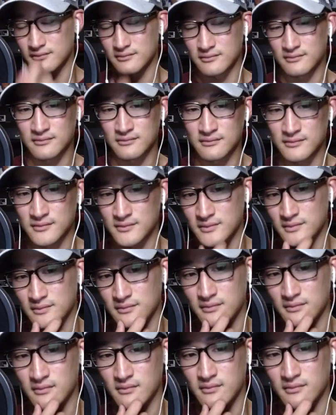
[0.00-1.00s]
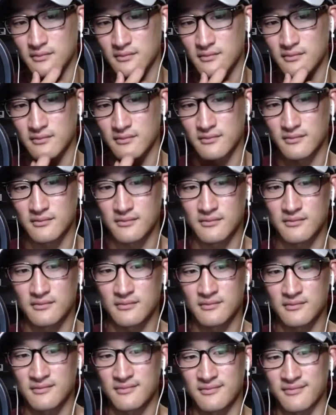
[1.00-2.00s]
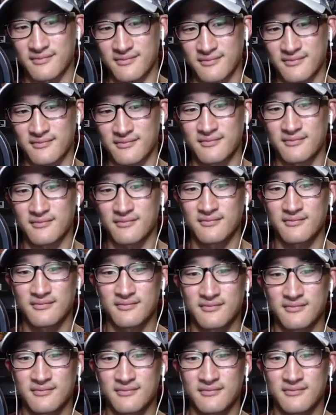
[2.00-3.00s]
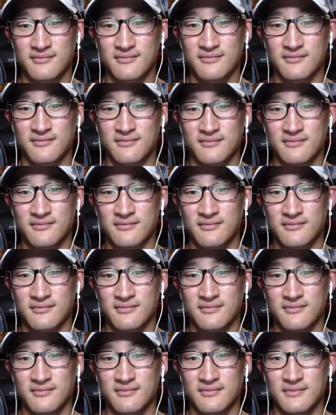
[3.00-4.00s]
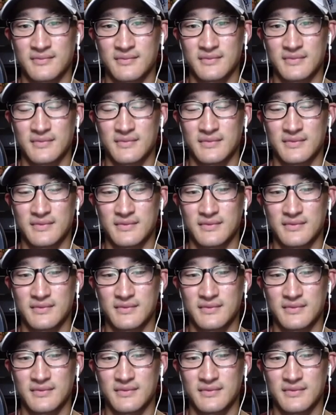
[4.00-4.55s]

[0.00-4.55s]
No words are spoken by the person on screen.